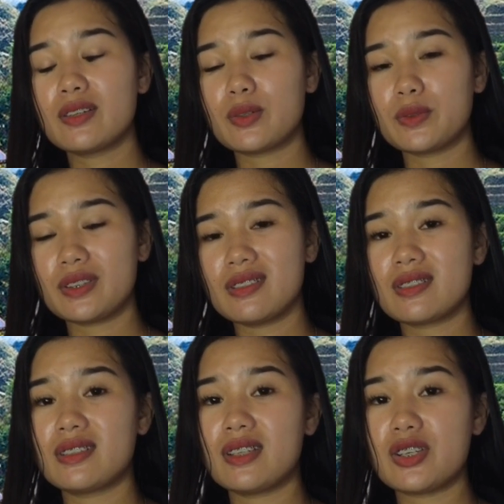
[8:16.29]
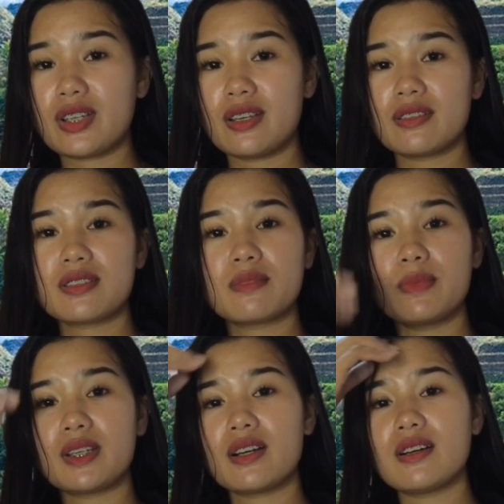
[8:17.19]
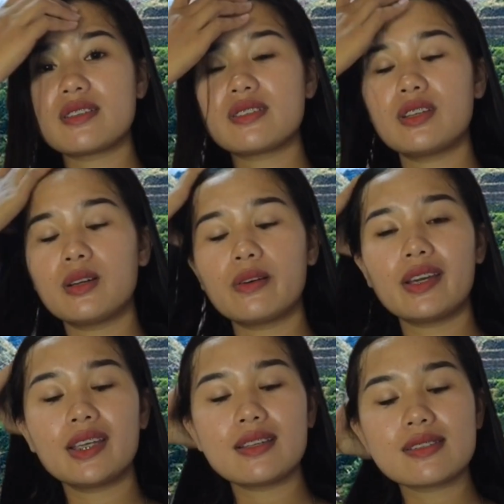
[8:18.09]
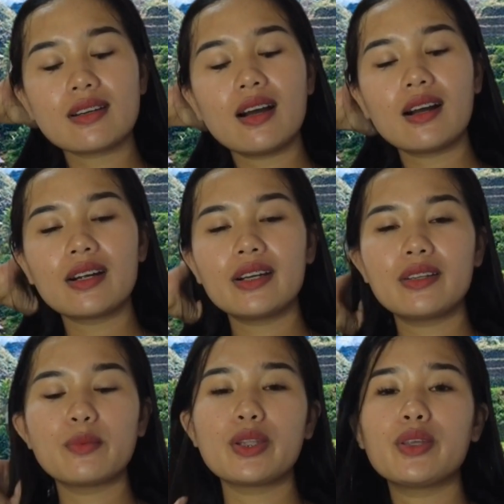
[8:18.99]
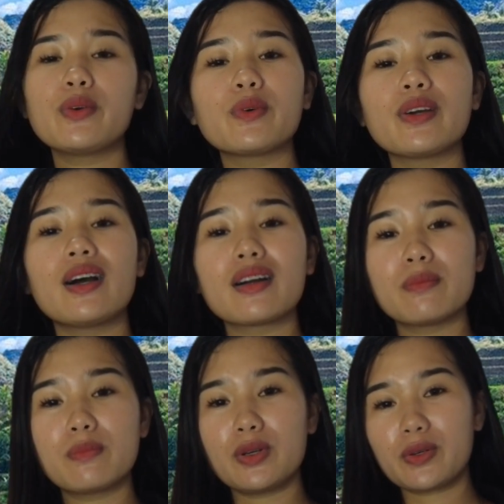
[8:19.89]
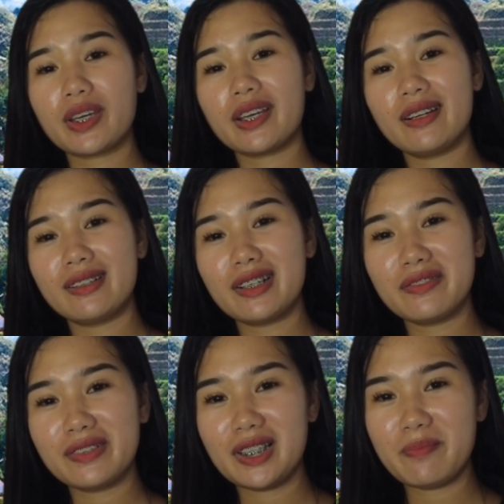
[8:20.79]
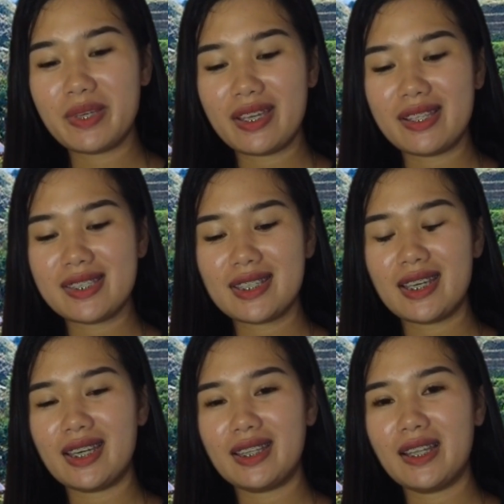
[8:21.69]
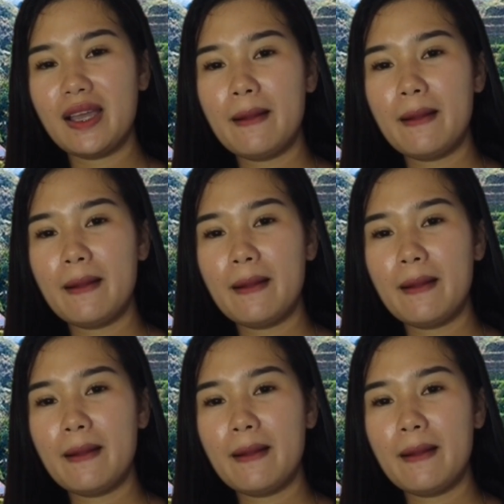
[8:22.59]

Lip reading: route destinations, because you know it is hard when you are broke here in the Philippines. And